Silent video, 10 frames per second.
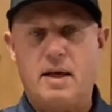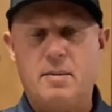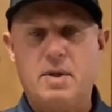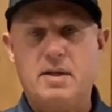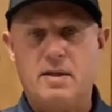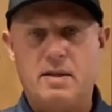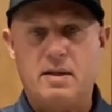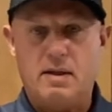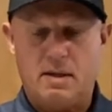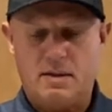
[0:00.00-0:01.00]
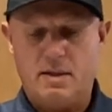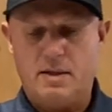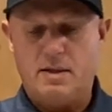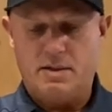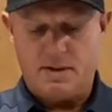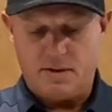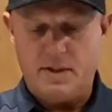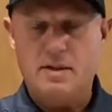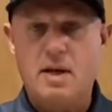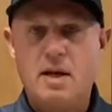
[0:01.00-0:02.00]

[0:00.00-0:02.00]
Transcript: ABC series,